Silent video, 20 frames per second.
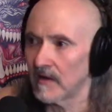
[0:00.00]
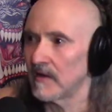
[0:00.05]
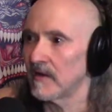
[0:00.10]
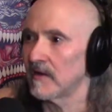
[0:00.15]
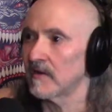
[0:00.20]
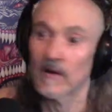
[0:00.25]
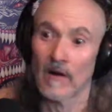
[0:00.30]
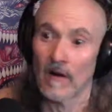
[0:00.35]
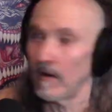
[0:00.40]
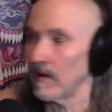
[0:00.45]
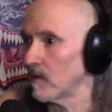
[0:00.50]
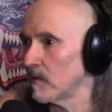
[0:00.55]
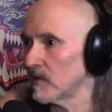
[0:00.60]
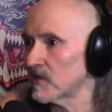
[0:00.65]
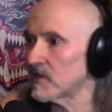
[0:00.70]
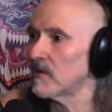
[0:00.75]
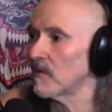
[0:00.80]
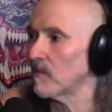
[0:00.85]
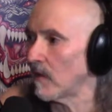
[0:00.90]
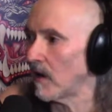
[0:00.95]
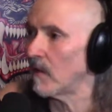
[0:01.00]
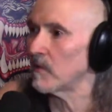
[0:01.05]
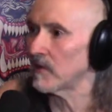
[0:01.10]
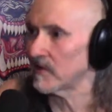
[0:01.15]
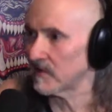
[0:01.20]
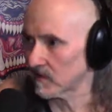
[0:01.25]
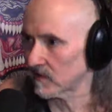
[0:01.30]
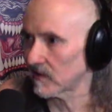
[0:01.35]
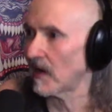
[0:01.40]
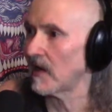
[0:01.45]
call it what she want. We
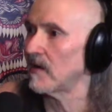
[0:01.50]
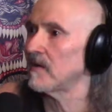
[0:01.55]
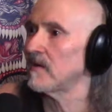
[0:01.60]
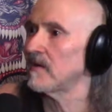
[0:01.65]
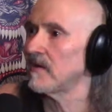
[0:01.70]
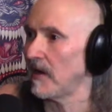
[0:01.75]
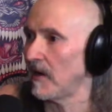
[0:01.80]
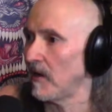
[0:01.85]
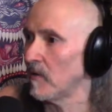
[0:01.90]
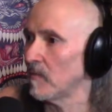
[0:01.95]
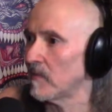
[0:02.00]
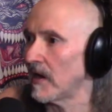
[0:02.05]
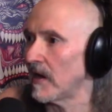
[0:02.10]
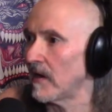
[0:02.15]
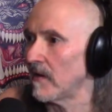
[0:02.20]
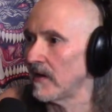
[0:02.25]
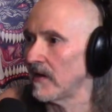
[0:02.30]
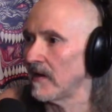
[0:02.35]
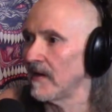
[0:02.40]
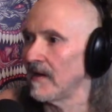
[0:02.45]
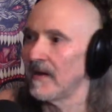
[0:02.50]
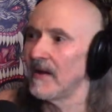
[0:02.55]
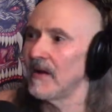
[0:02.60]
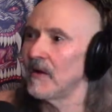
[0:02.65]
decided on Hail Mary.